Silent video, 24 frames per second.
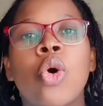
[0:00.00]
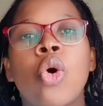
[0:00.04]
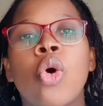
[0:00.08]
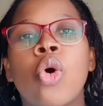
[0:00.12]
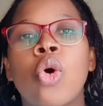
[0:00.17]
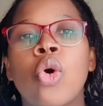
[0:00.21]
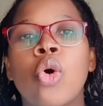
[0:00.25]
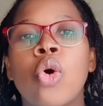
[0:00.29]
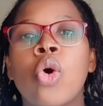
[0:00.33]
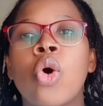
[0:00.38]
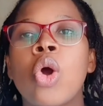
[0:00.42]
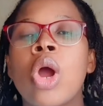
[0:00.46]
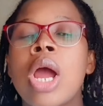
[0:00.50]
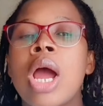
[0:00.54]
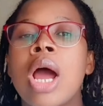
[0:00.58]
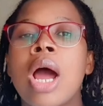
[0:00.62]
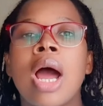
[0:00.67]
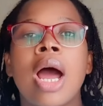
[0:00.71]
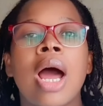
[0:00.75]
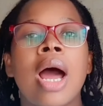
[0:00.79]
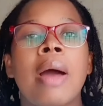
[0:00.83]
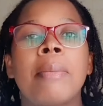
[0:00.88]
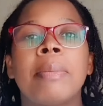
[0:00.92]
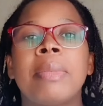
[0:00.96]
or
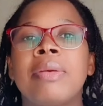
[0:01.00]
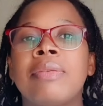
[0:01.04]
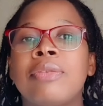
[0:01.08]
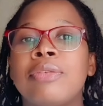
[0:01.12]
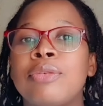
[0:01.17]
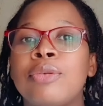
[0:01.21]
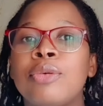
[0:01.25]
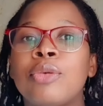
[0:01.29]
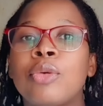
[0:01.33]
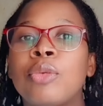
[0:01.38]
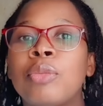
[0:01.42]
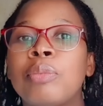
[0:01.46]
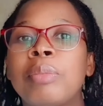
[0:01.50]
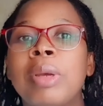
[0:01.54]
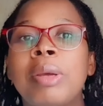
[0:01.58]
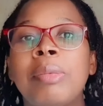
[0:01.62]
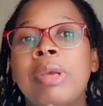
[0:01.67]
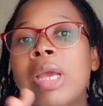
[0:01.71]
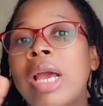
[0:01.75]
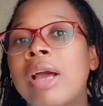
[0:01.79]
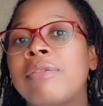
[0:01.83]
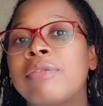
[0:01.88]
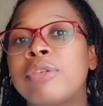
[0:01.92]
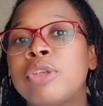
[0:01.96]
if you
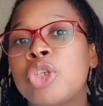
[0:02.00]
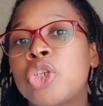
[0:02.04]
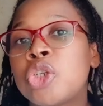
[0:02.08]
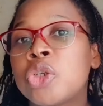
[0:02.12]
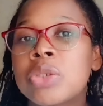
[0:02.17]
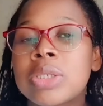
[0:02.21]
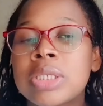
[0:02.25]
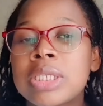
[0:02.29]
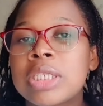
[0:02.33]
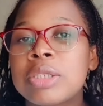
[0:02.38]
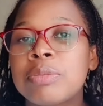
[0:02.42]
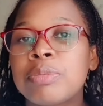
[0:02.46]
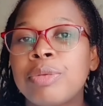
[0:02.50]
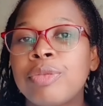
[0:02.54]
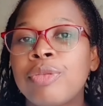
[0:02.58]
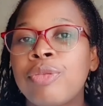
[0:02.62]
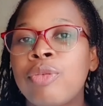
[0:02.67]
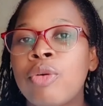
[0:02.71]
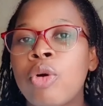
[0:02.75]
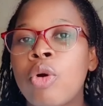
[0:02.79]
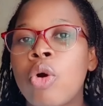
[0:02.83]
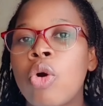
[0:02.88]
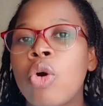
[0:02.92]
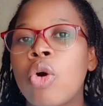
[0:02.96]
maybe have used it
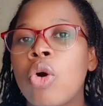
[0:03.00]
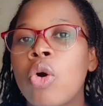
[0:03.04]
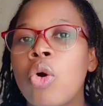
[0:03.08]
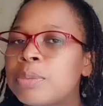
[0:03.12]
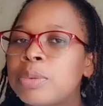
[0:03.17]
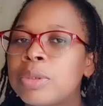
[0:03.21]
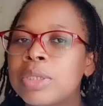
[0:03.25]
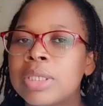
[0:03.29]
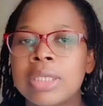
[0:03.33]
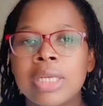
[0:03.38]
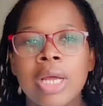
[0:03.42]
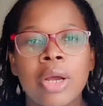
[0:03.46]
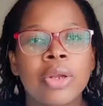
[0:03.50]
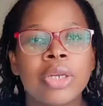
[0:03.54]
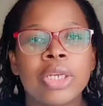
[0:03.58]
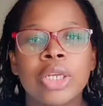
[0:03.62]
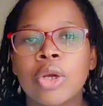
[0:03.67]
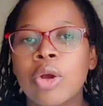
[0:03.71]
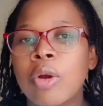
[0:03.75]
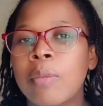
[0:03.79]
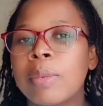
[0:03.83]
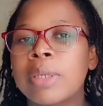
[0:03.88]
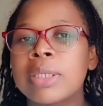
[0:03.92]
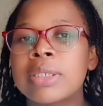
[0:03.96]
before, put it down in
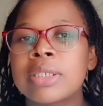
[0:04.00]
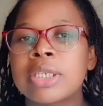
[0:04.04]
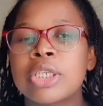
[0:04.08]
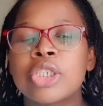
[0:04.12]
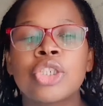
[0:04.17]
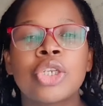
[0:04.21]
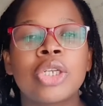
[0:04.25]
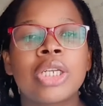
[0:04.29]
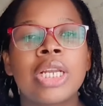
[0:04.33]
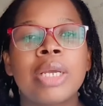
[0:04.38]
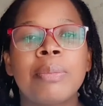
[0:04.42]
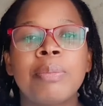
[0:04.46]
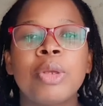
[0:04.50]
the comment section.